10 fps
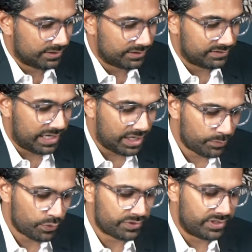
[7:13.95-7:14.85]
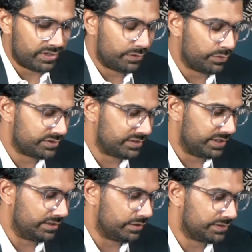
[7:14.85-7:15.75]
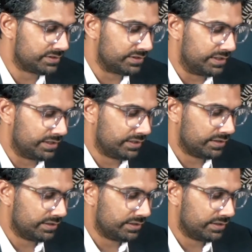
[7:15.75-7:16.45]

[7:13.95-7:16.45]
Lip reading: Because now more than ever, we're seeing, obviously,